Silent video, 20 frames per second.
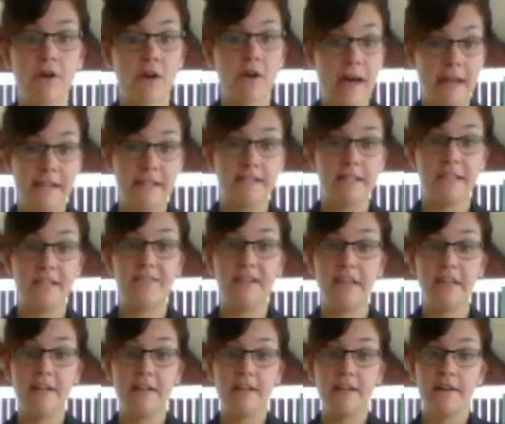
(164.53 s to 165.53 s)
or
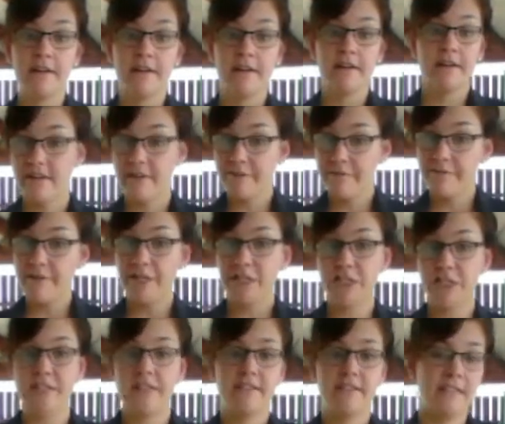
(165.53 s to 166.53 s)
HCV, an
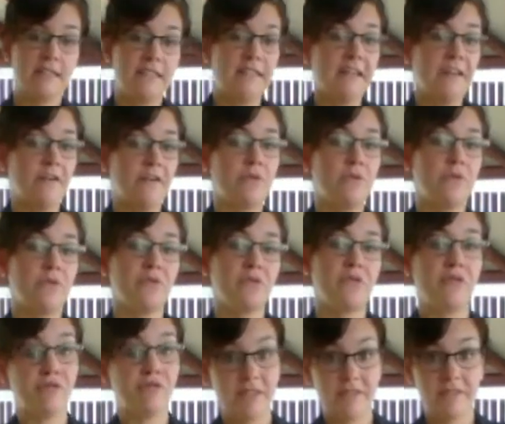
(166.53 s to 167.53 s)
infection that is a leading cause
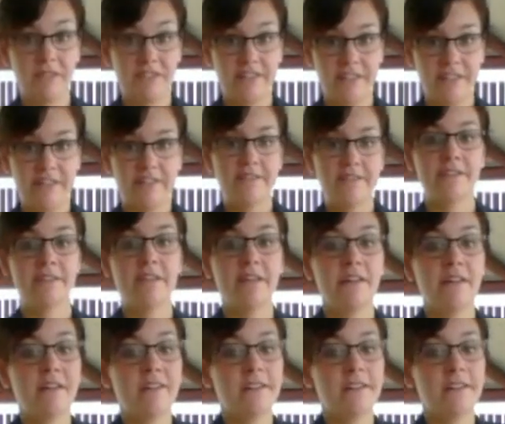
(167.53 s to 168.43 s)
of liver disease.